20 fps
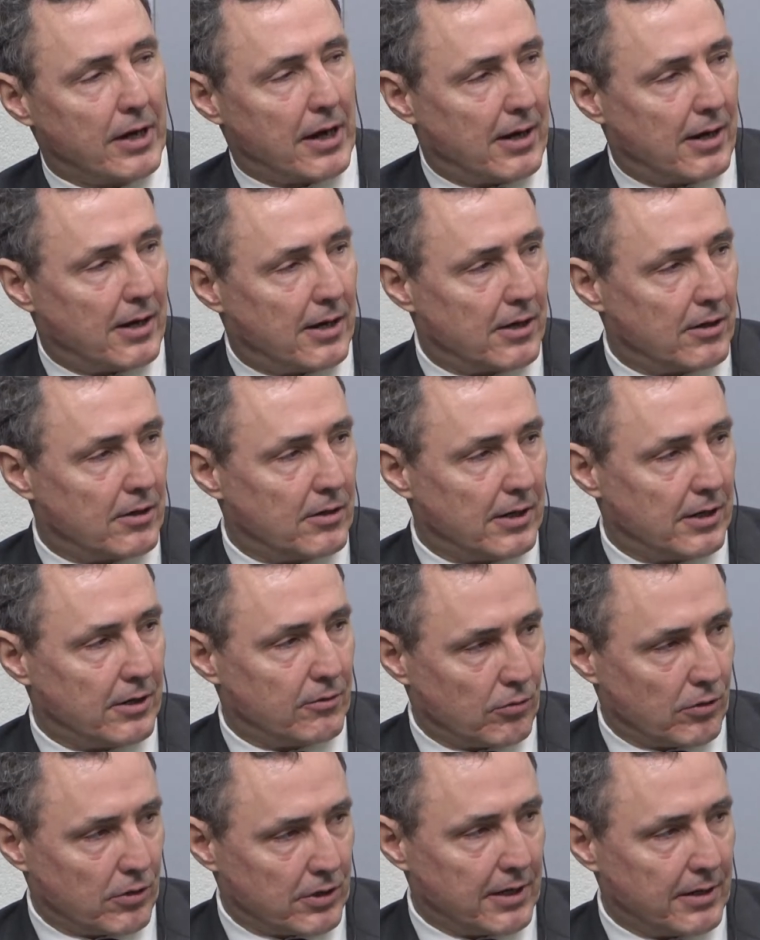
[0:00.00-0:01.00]
are and
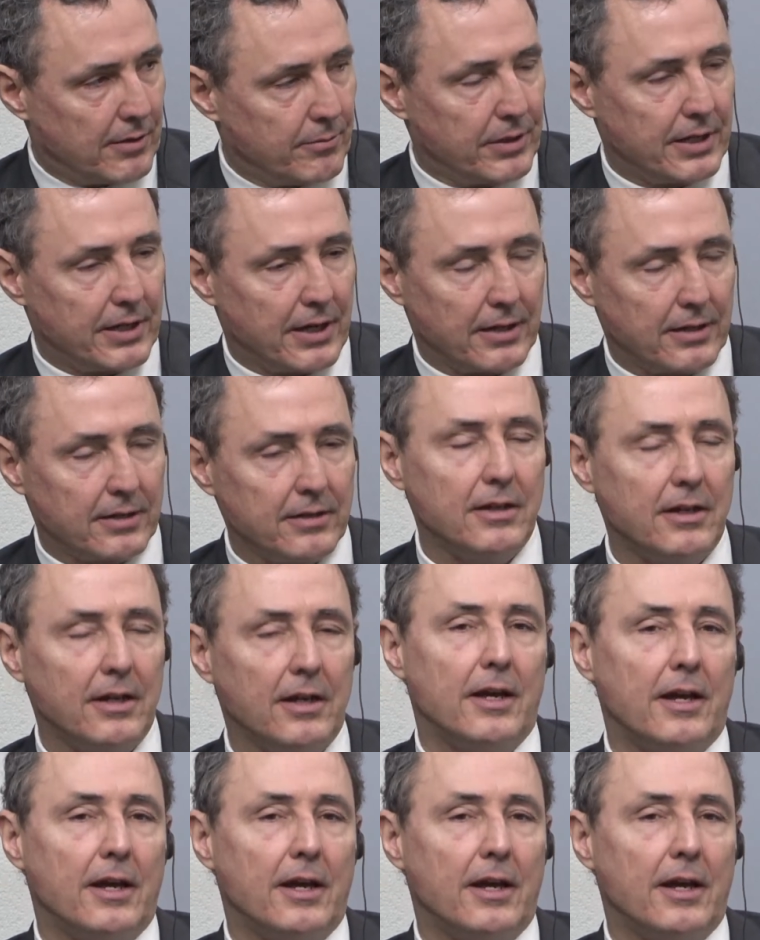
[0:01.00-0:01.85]
what can be done